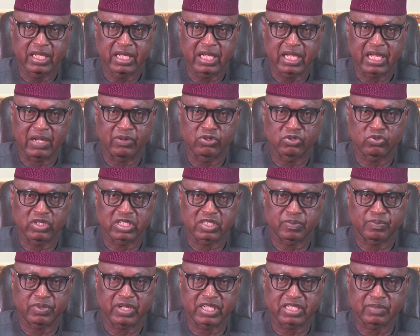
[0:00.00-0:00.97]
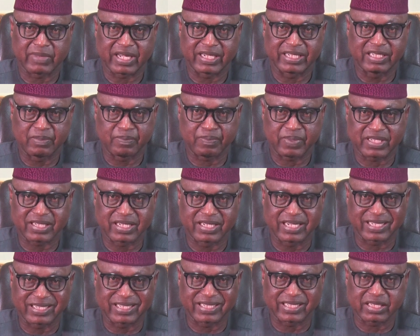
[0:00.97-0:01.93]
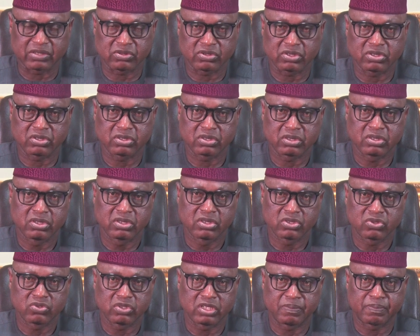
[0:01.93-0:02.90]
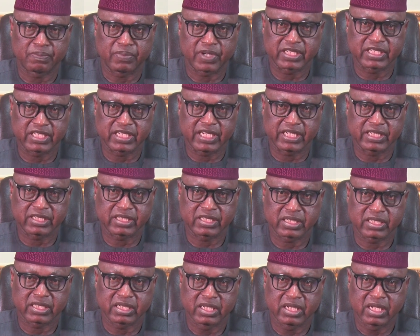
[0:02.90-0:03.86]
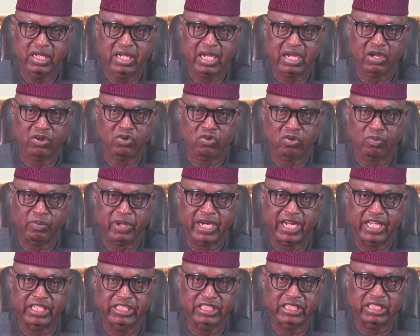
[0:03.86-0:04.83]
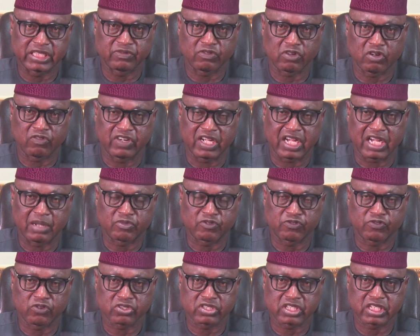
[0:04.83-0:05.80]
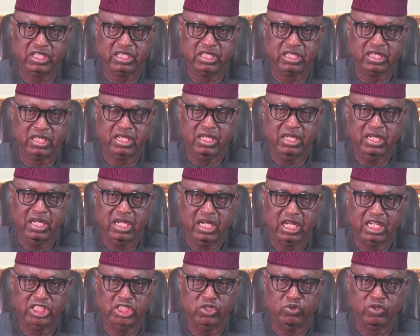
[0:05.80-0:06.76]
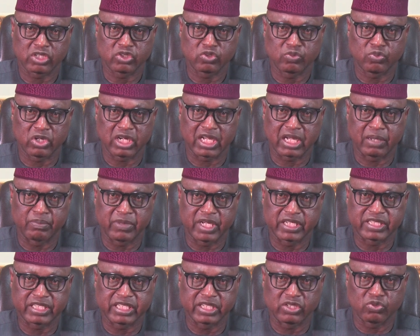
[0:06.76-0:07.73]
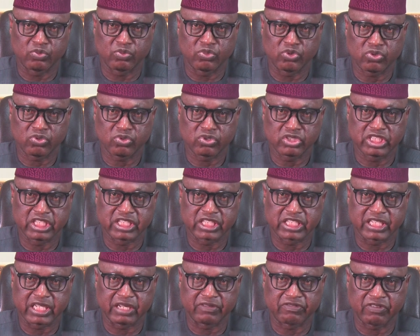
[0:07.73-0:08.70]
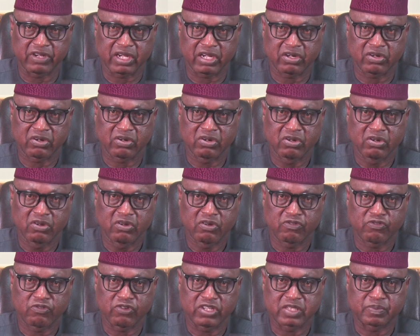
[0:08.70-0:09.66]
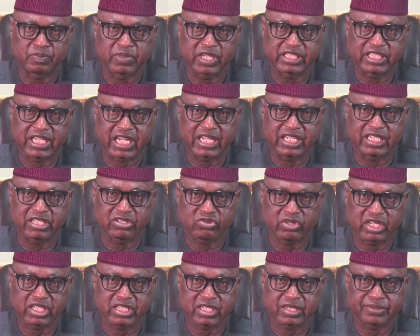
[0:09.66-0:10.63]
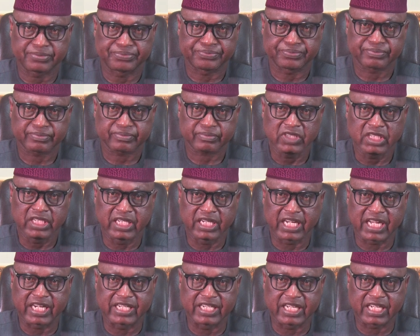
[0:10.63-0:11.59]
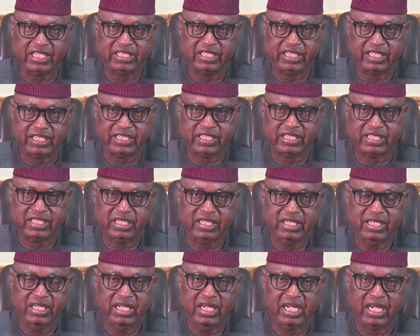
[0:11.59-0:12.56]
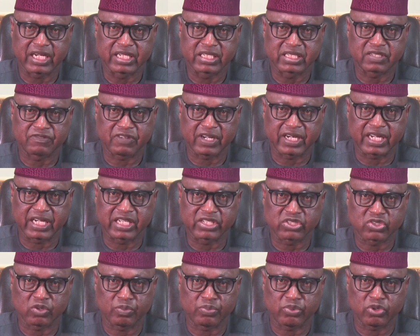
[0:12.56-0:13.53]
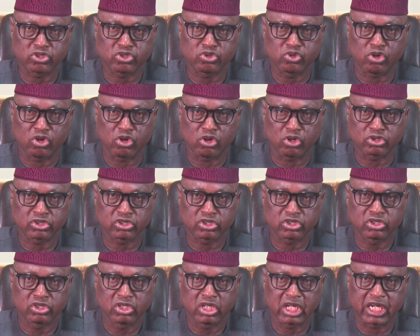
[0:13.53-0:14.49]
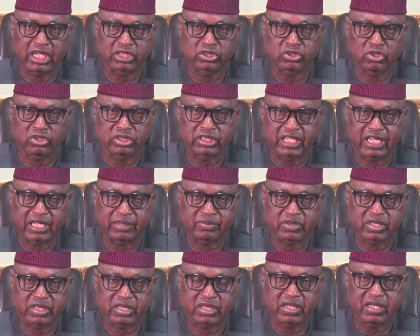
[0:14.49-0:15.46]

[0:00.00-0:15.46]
I want to express my deepest gratitude to the President and Commander-in-Chief of the Armed Forces, Asiwaju Bola Ahmed Tinubu, GCFR, for a special interest in our dear states and his fatherly support to us at all times.